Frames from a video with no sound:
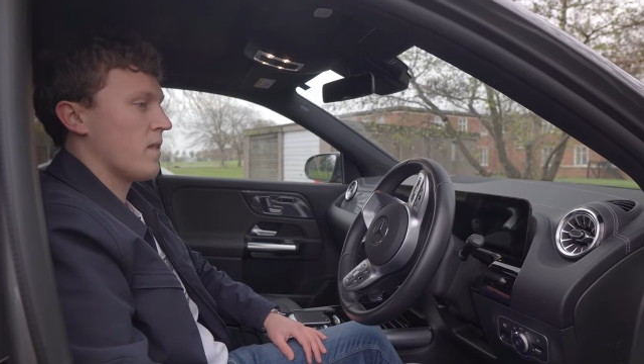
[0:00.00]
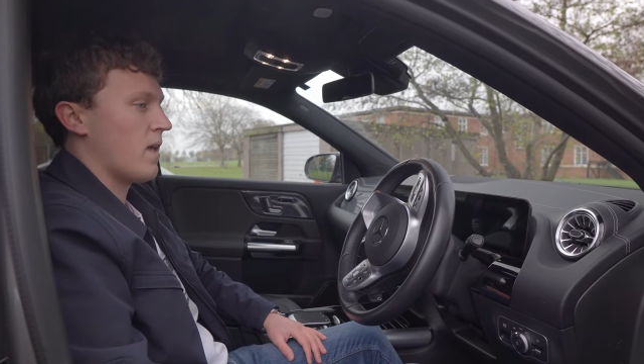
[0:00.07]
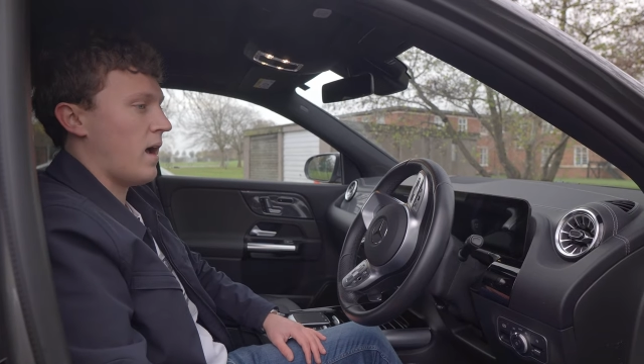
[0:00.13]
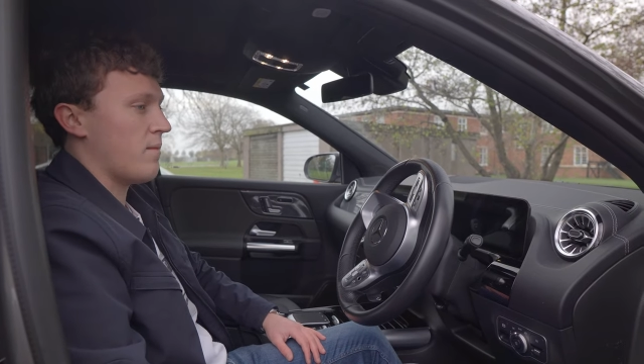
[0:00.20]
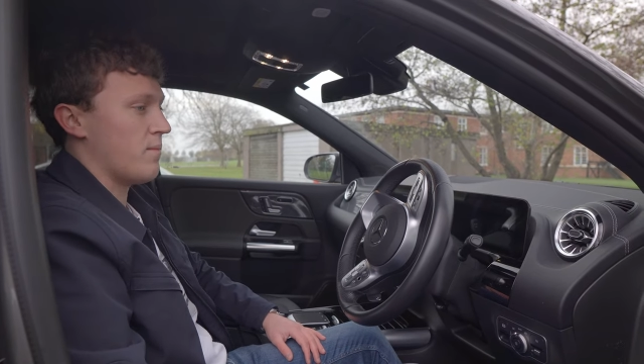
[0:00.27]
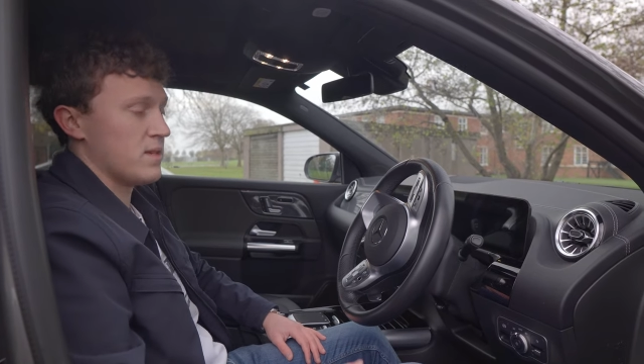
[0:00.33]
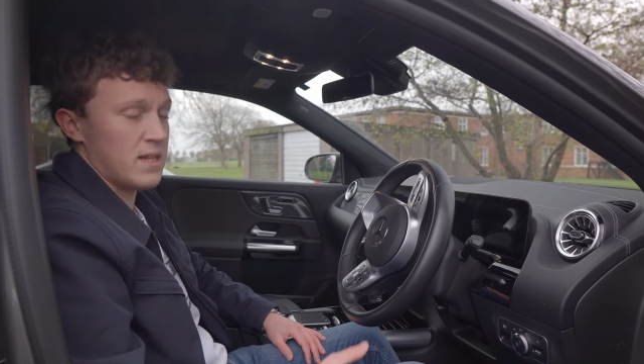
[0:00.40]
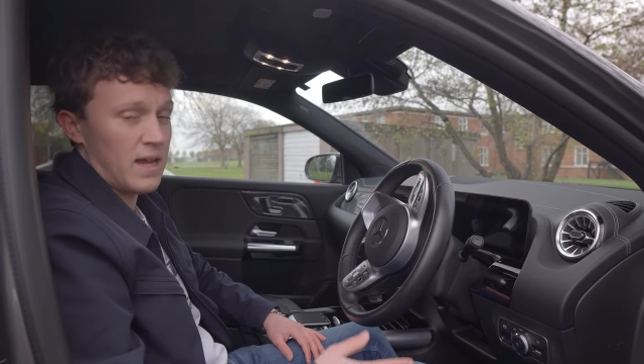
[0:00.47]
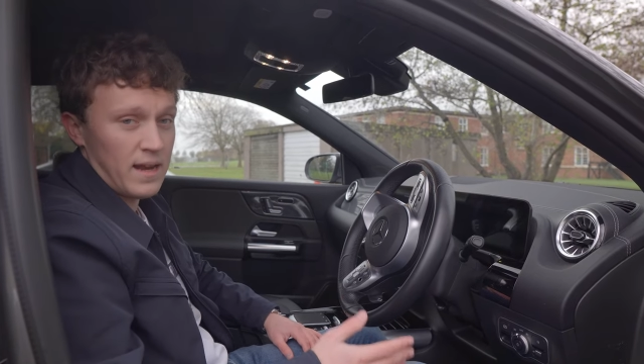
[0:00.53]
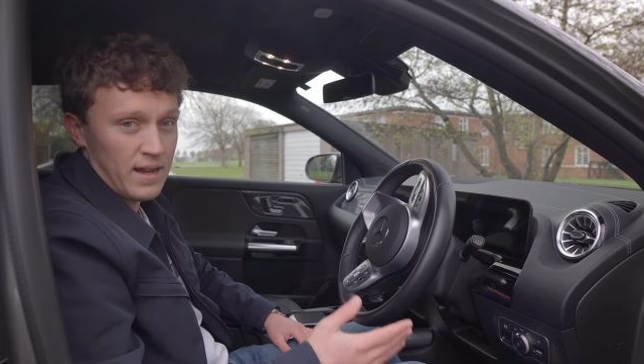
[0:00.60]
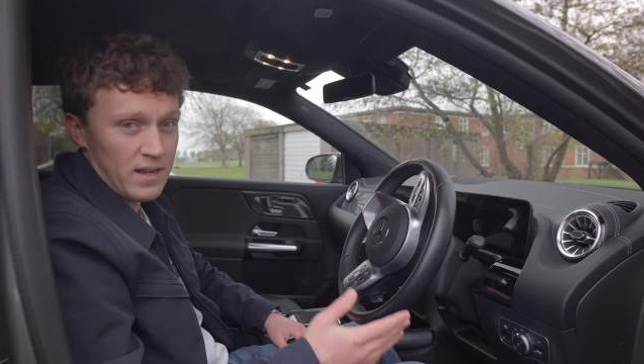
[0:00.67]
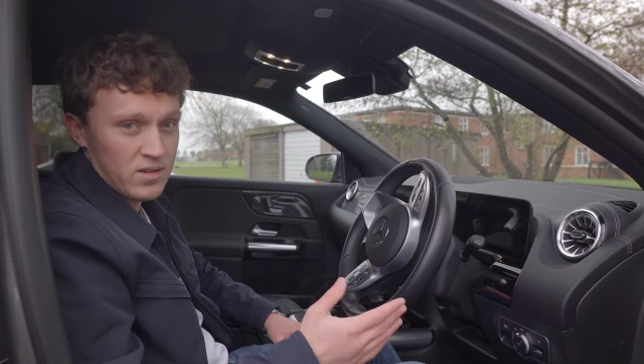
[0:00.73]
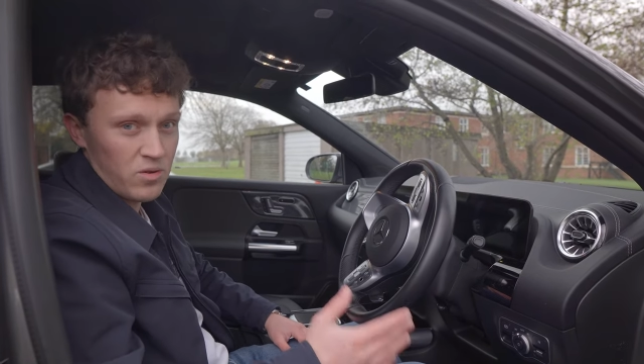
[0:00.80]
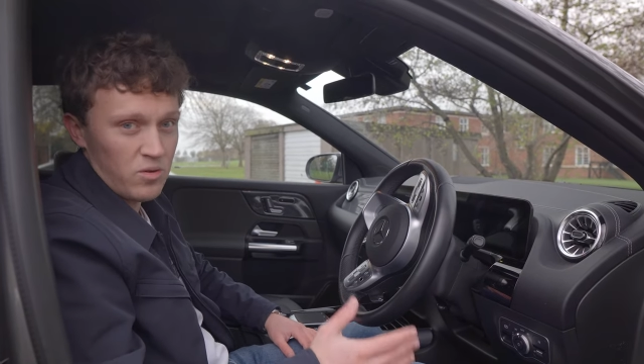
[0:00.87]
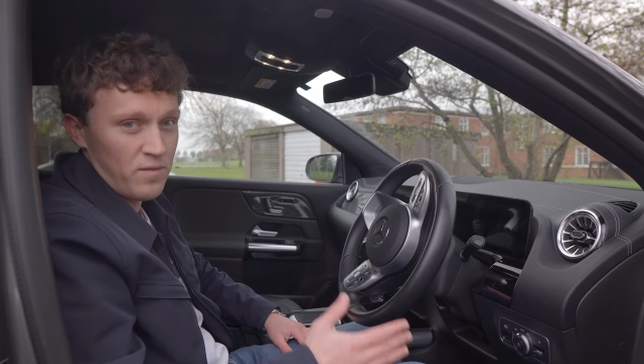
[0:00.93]
And
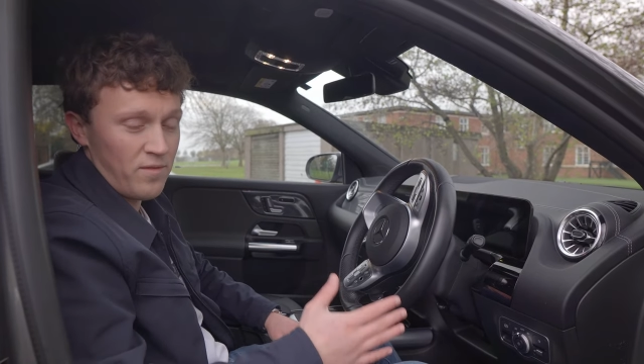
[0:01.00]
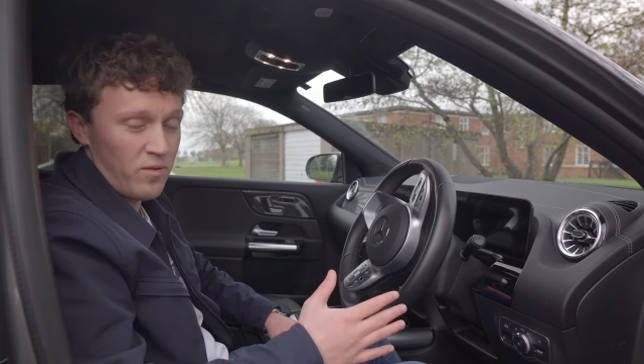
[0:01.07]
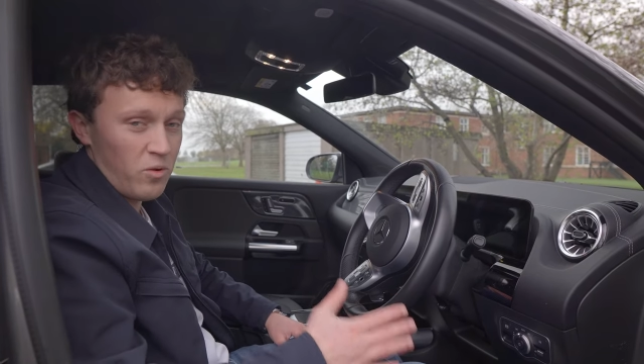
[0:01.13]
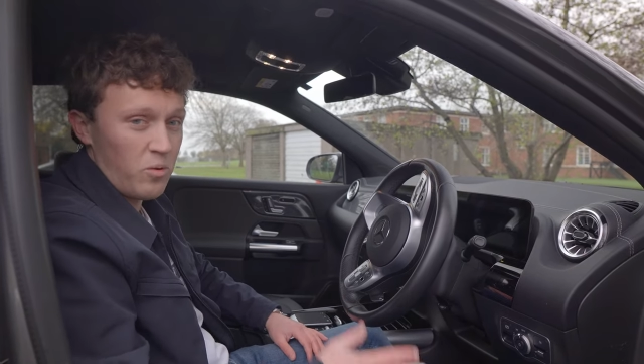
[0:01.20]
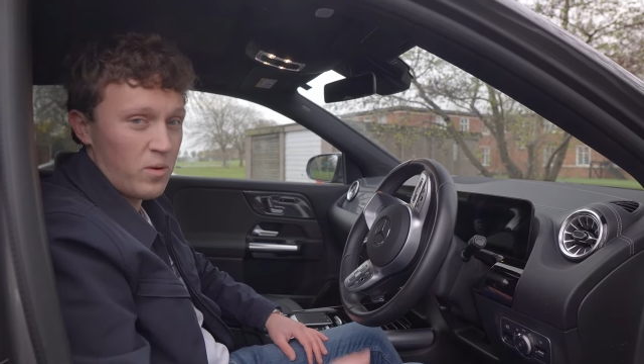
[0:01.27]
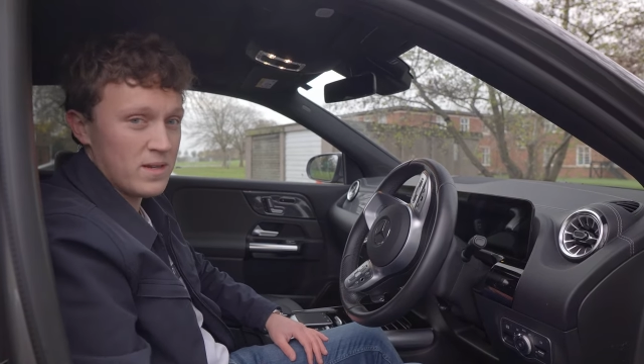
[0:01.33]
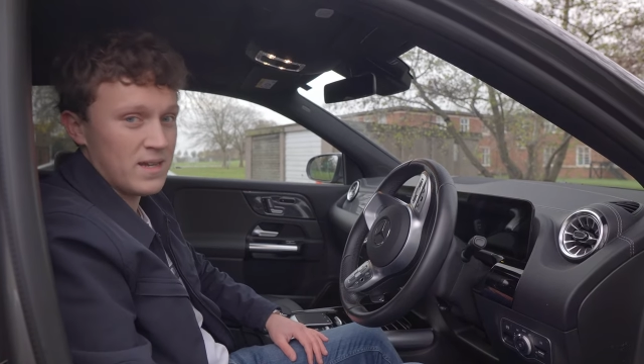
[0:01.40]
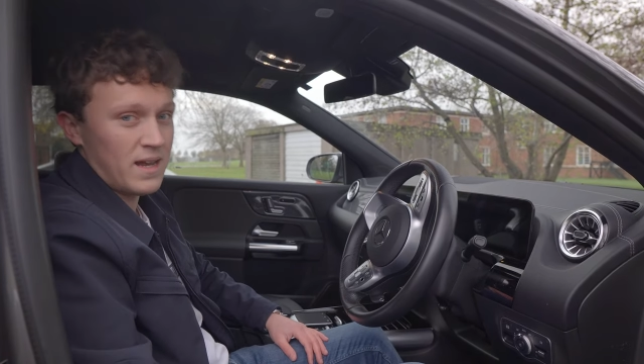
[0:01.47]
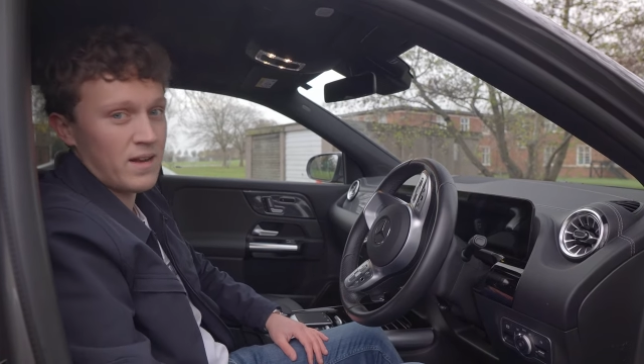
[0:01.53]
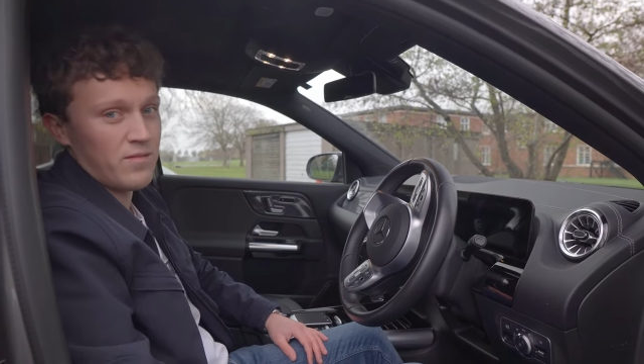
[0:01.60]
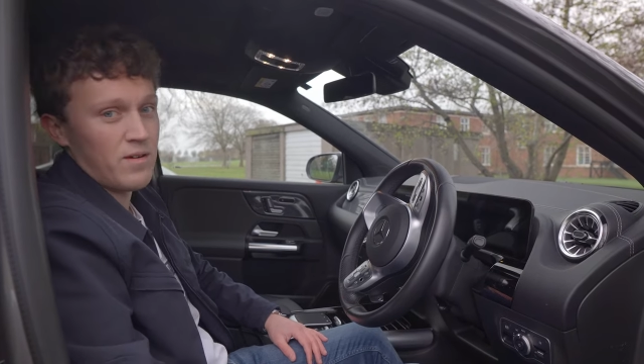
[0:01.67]
Mercedes have always had a